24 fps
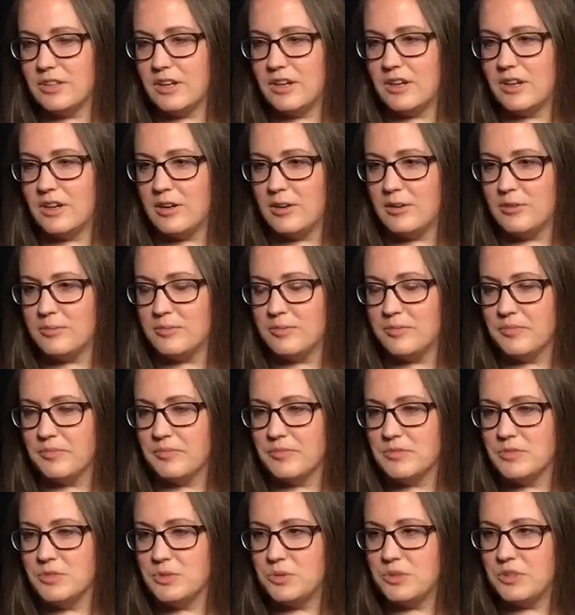
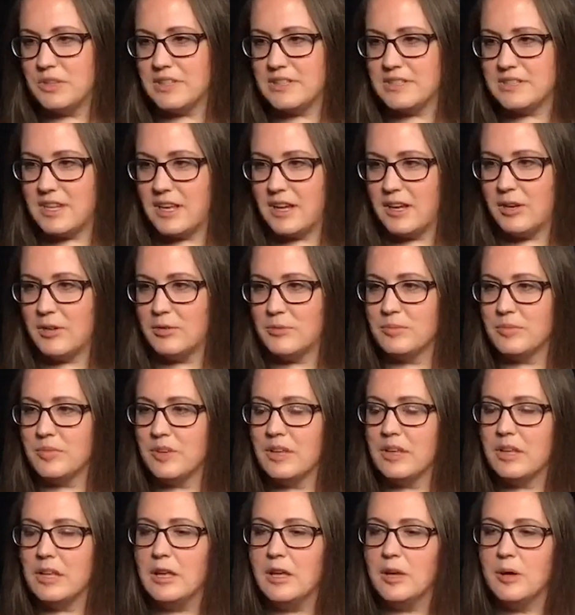do an exam.
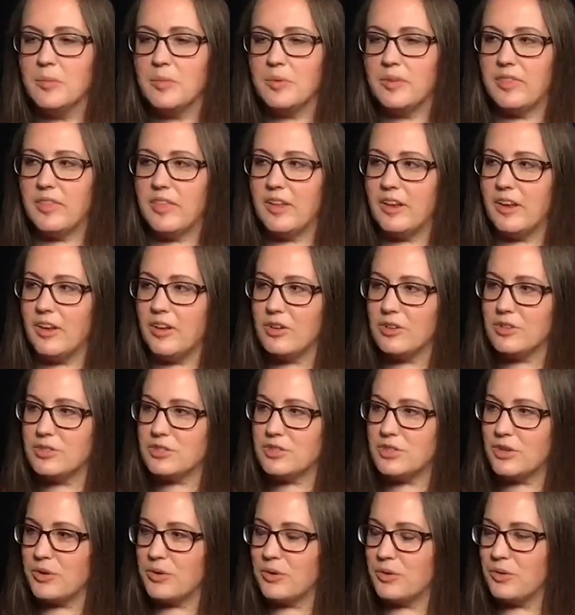But then
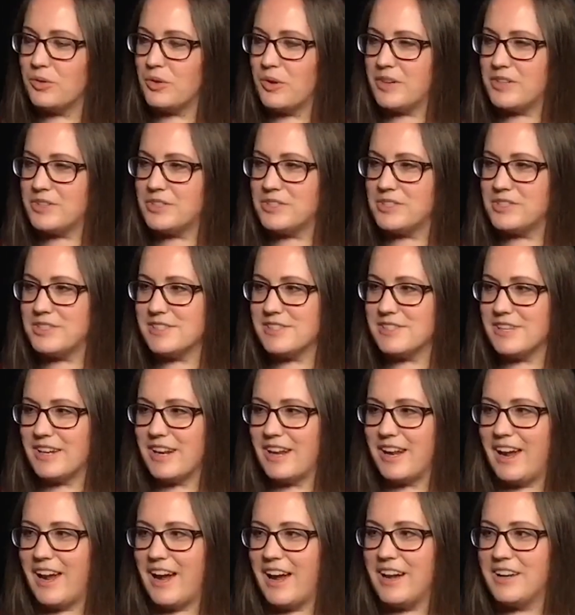also questions that I
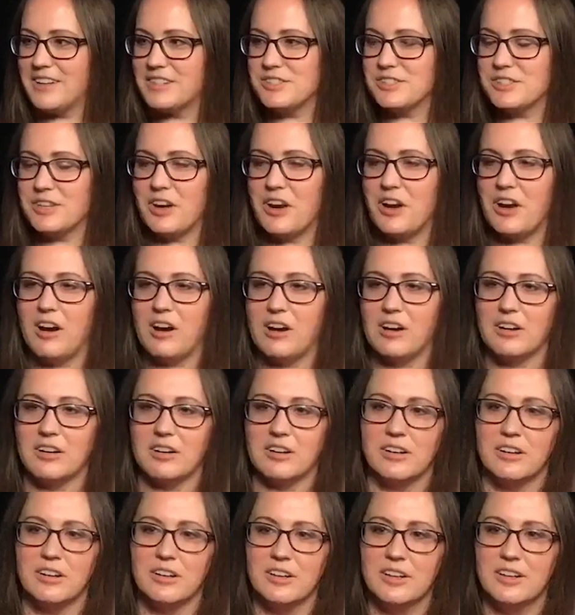ask
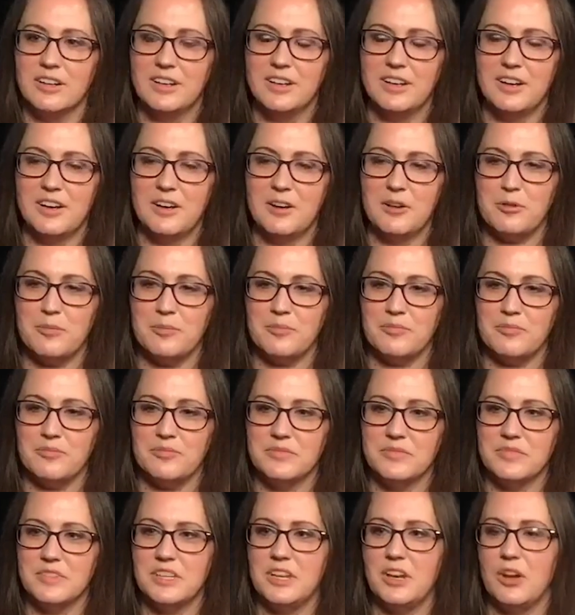are, a
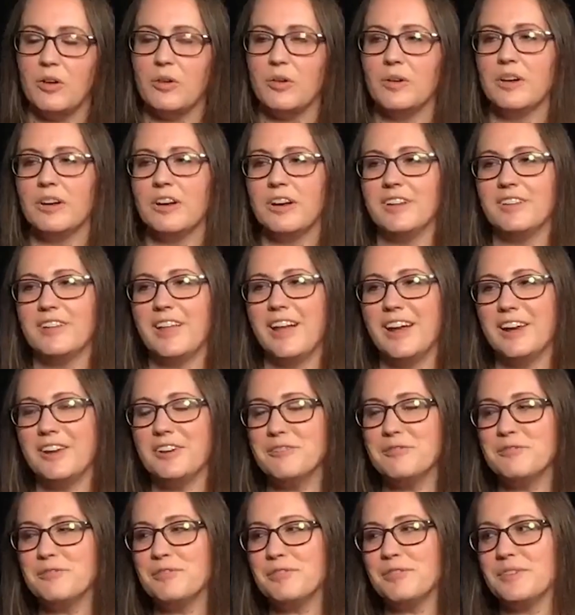lot
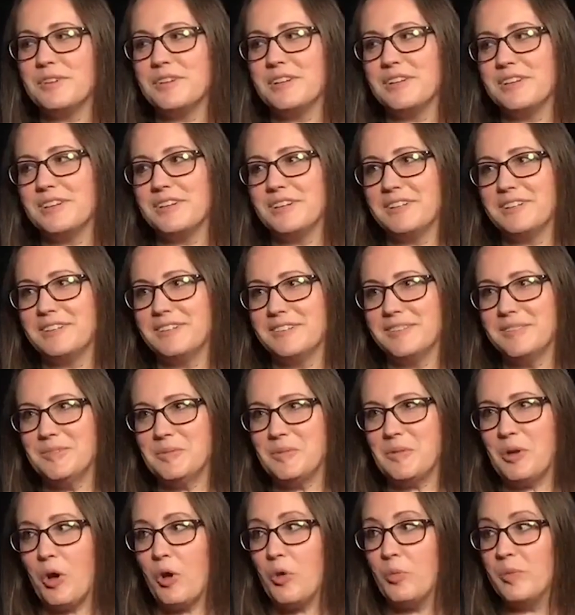of
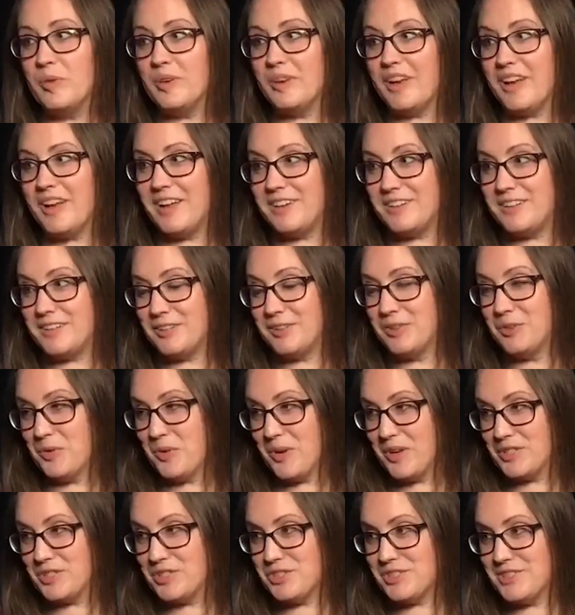open-ended
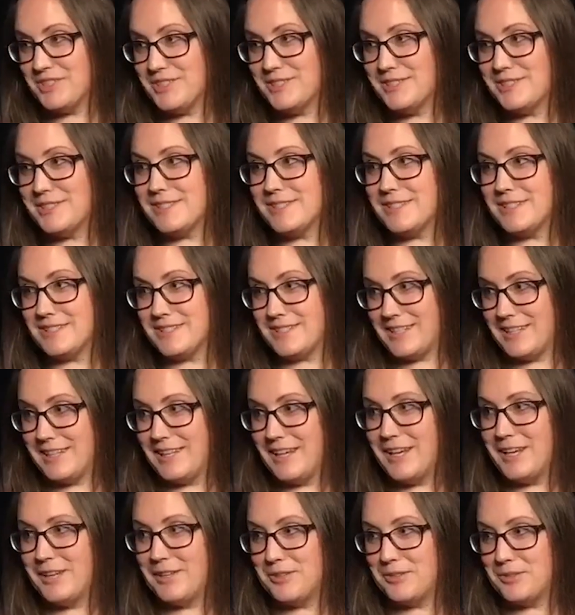questions to
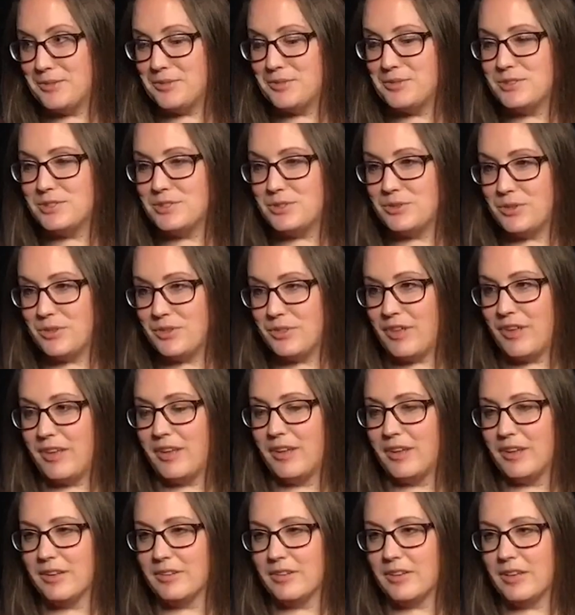get you to
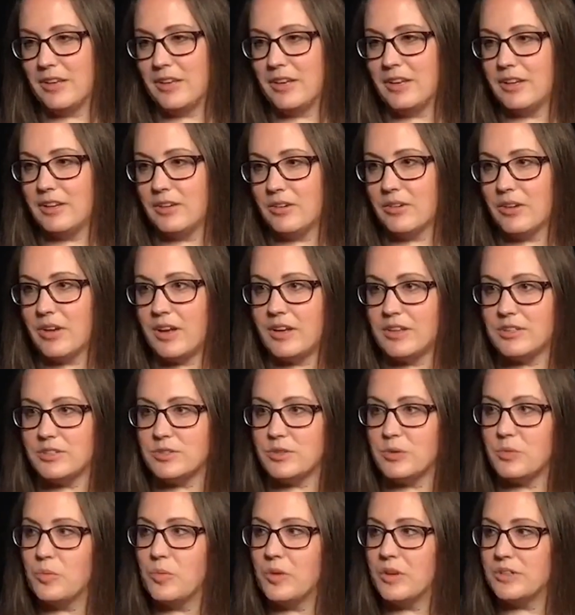think like, okay,
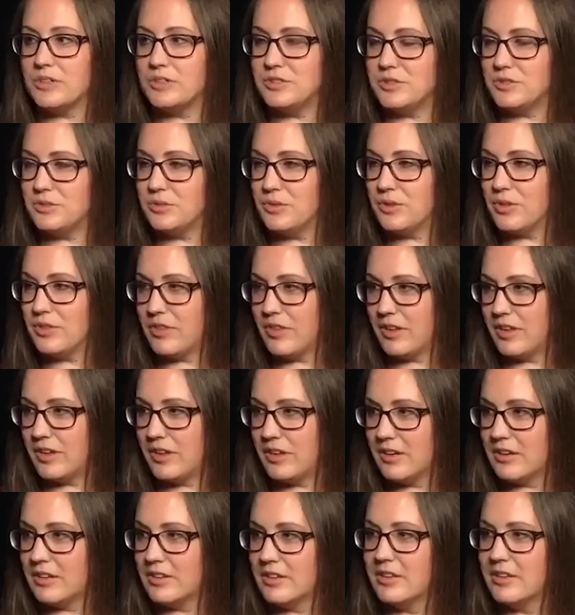so what do you think